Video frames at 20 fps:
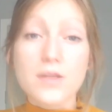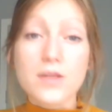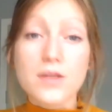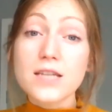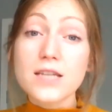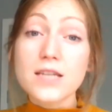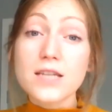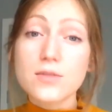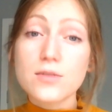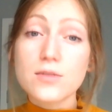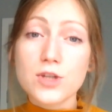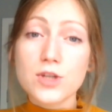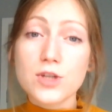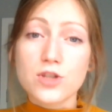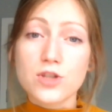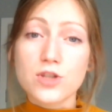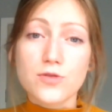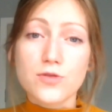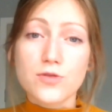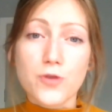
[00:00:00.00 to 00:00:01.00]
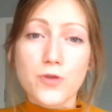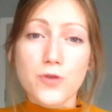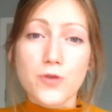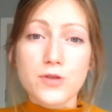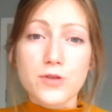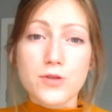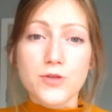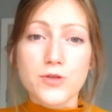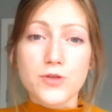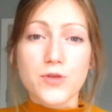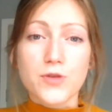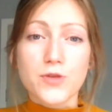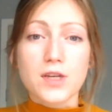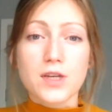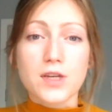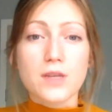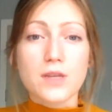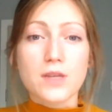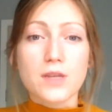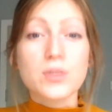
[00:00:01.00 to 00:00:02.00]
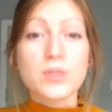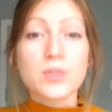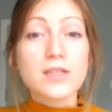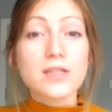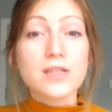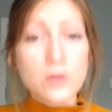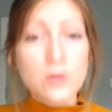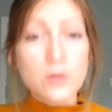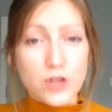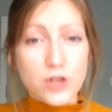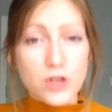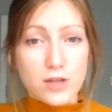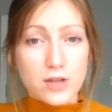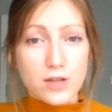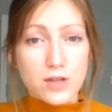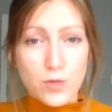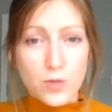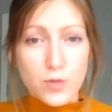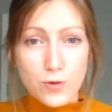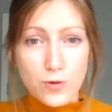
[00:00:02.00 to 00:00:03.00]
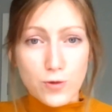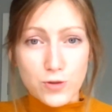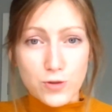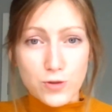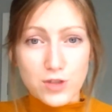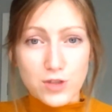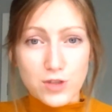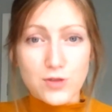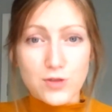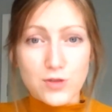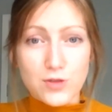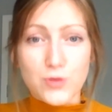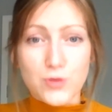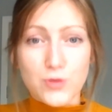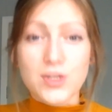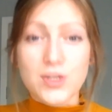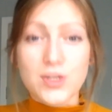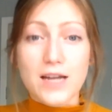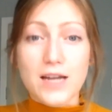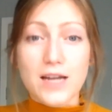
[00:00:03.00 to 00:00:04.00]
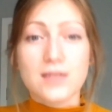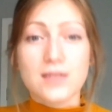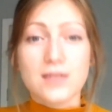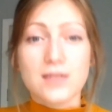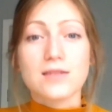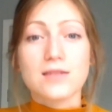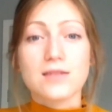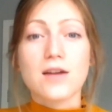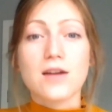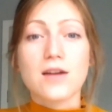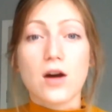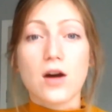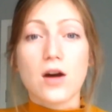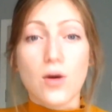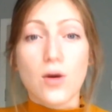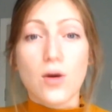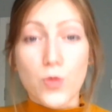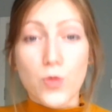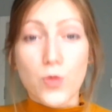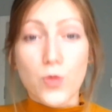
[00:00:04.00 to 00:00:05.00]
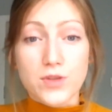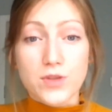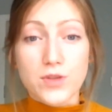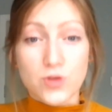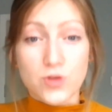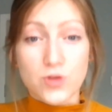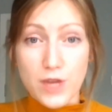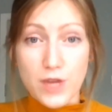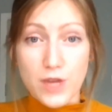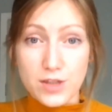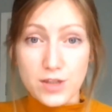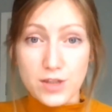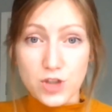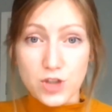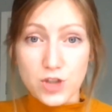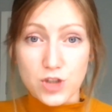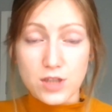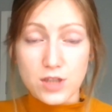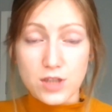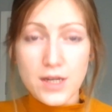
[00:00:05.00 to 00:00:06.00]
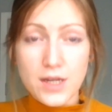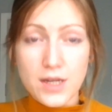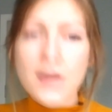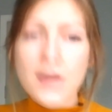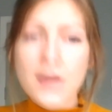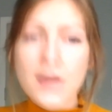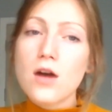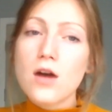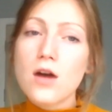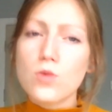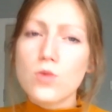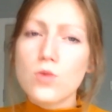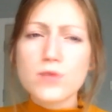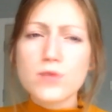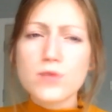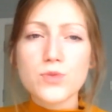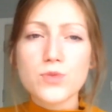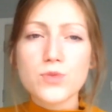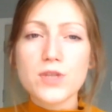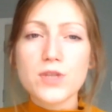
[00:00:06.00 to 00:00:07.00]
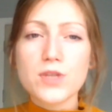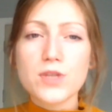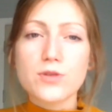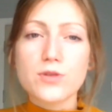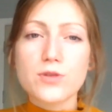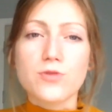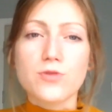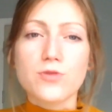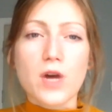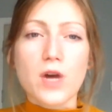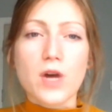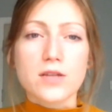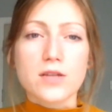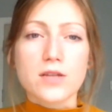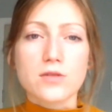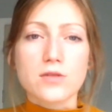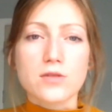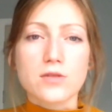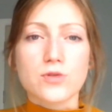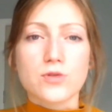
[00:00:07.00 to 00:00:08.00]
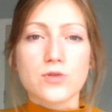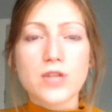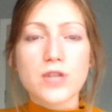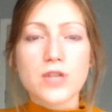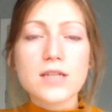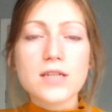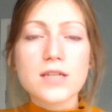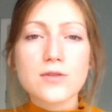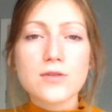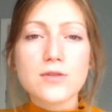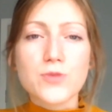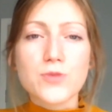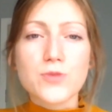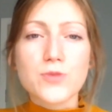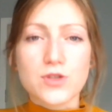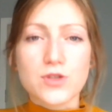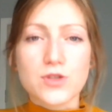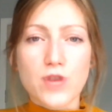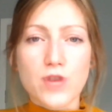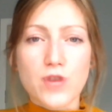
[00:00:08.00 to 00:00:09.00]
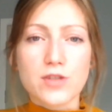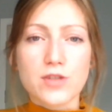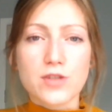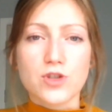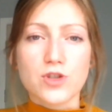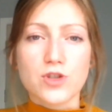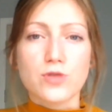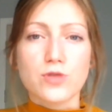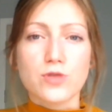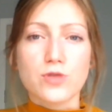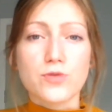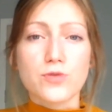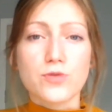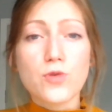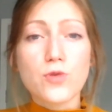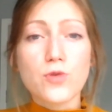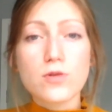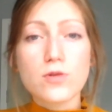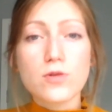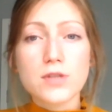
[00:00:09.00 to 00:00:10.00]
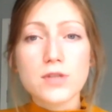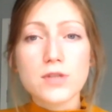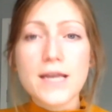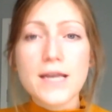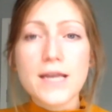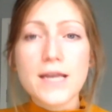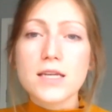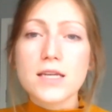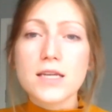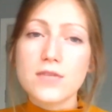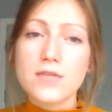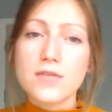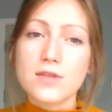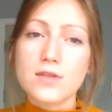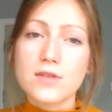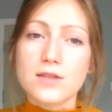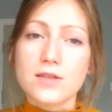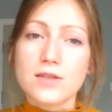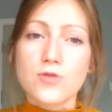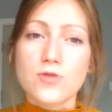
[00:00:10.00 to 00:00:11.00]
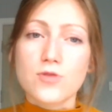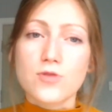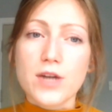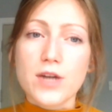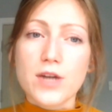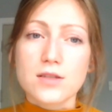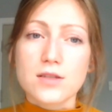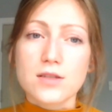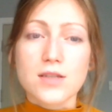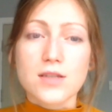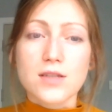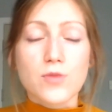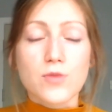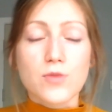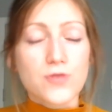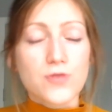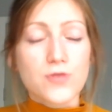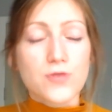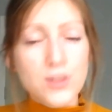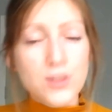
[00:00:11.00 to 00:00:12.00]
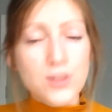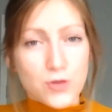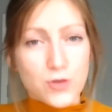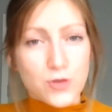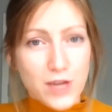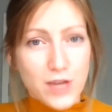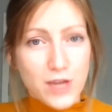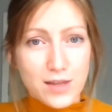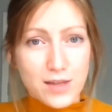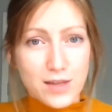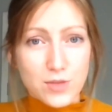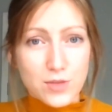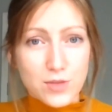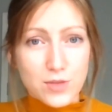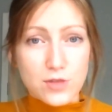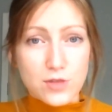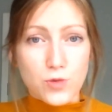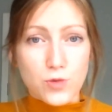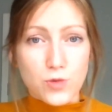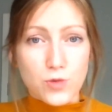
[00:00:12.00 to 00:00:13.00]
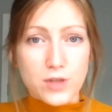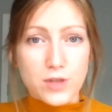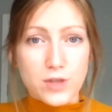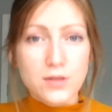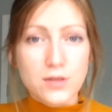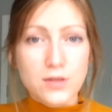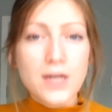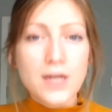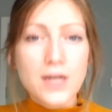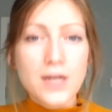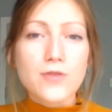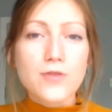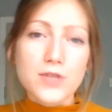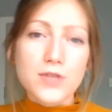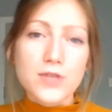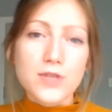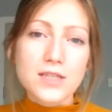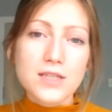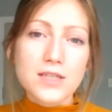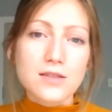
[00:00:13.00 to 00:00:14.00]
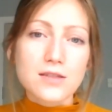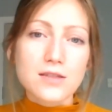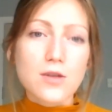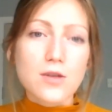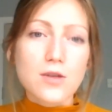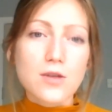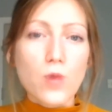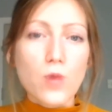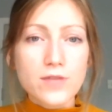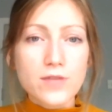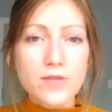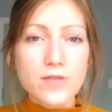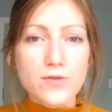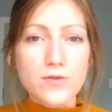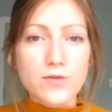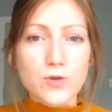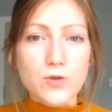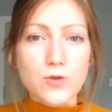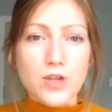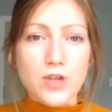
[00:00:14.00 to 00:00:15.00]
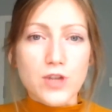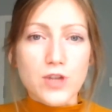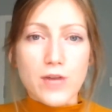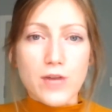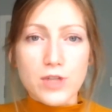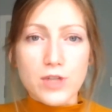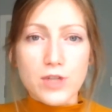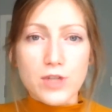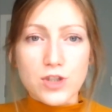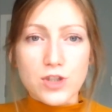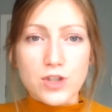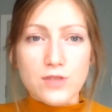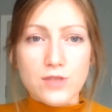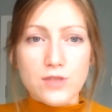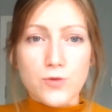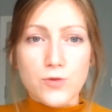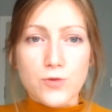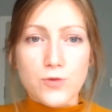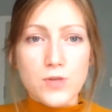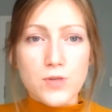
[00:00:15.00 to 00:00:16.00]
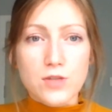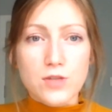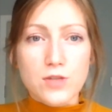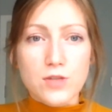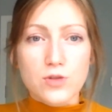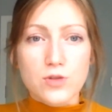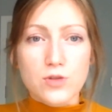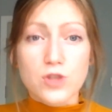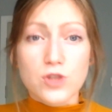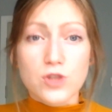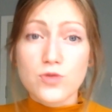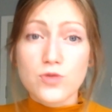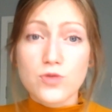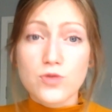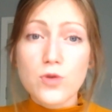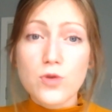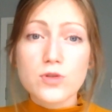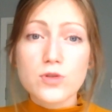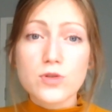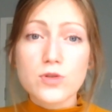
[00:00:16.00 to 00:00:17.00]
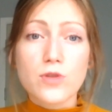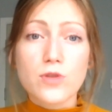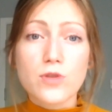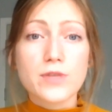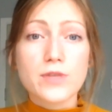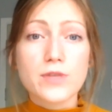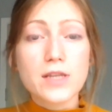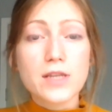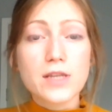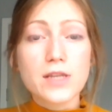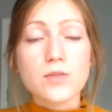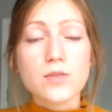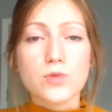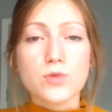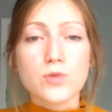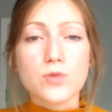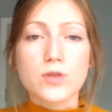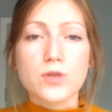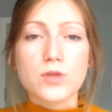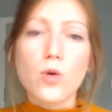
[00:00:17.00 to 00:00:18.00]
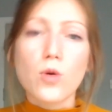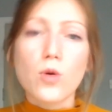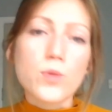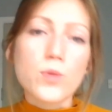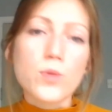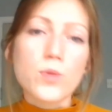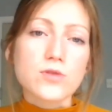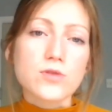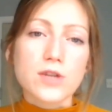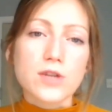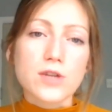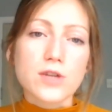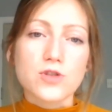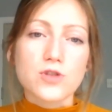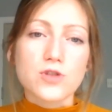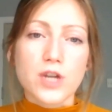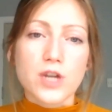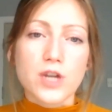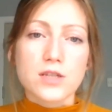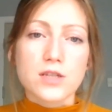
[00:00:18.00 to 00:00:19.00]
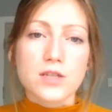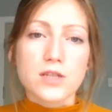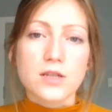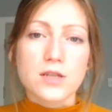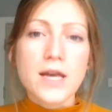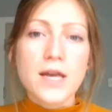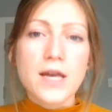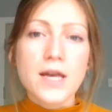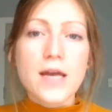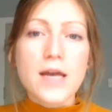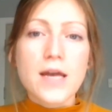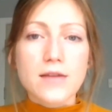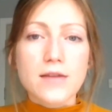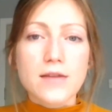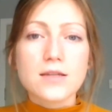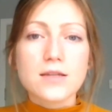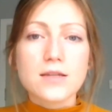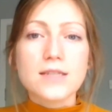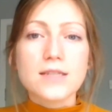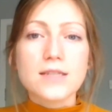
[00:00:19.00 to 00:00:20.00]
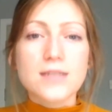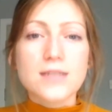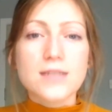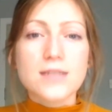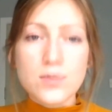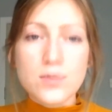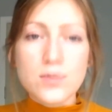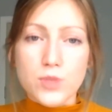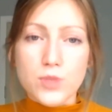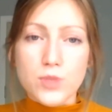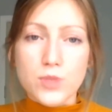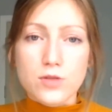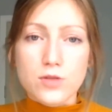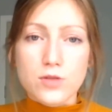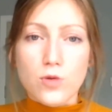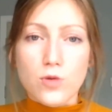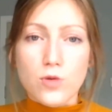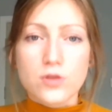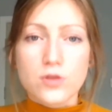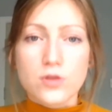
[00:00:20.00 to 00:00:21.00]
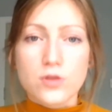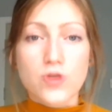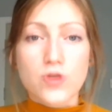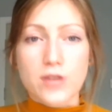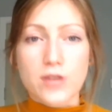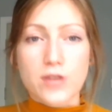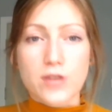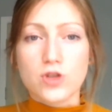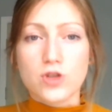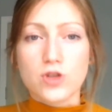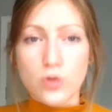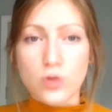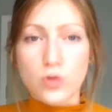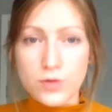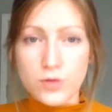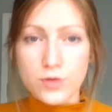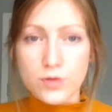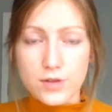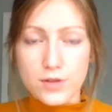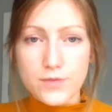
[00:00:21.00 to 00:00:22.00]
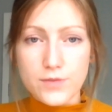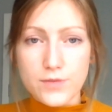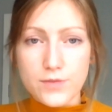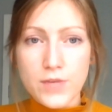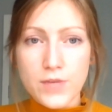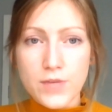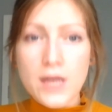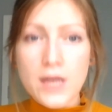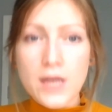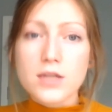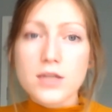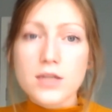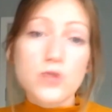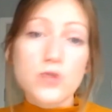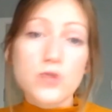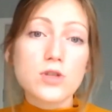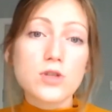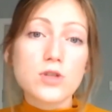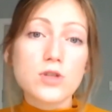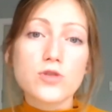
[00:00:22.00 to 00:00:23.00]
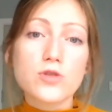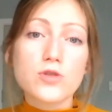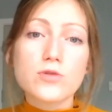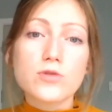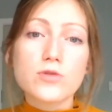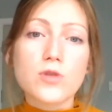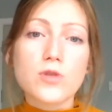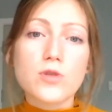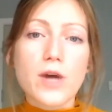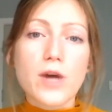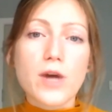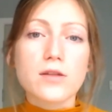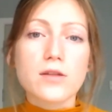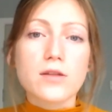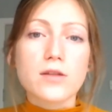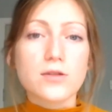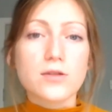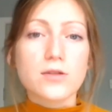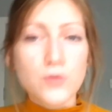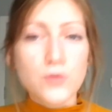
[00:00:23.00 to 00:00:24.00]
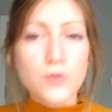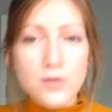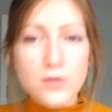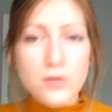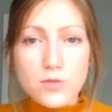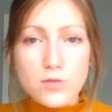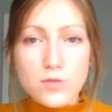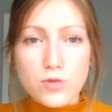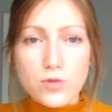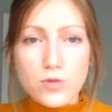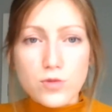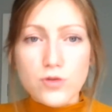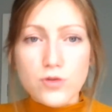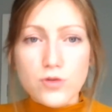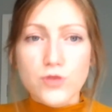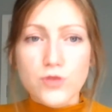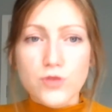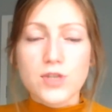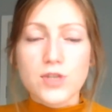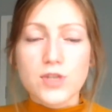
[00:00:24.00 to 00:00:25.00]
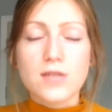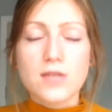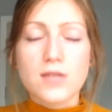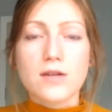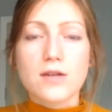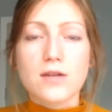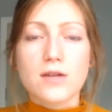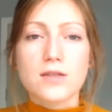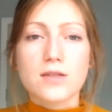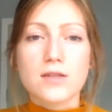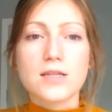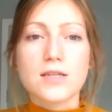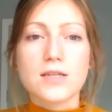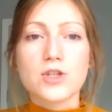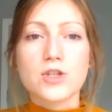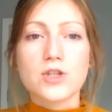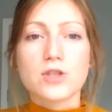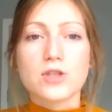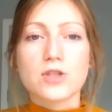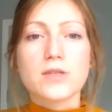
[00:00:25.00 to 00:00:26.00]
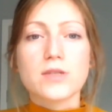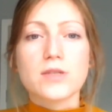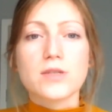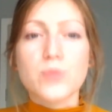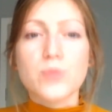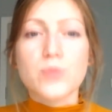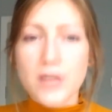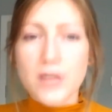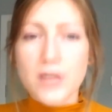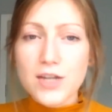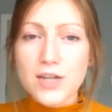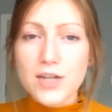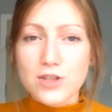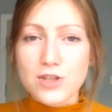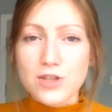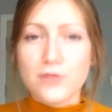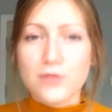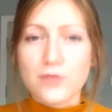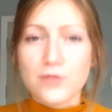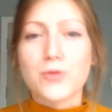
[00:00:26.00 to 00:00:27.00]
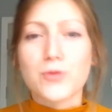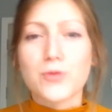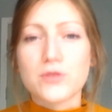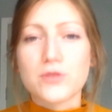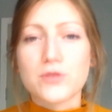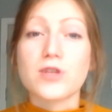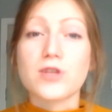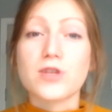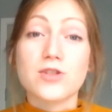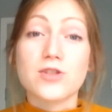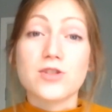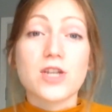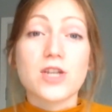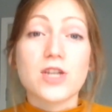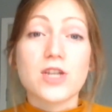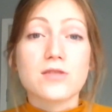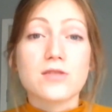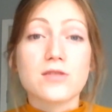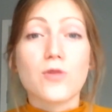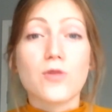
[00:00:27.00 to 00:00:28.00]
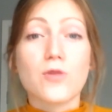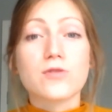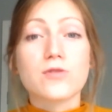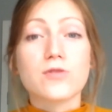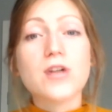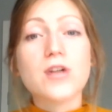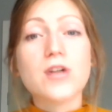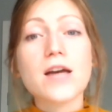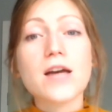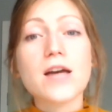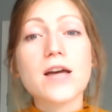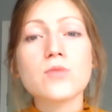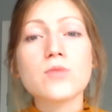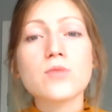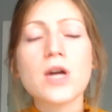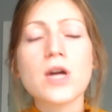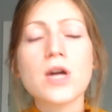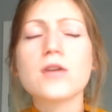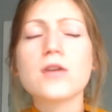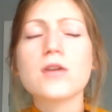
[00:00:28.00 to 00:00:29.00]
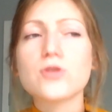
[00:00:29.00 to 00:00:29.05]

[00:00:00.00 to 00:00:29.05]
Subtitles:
The next question referred to the methodological approaches to studying open strategy. What would be your advice on studying open strategy going forward, given that it raises some of research dilemmas as well? For instance, one of the future directions for research is to focus on the link between open strategizing and its impact on strategy content. Such research will require a longitudinal approach to see the organizational implications of open strategizing over time.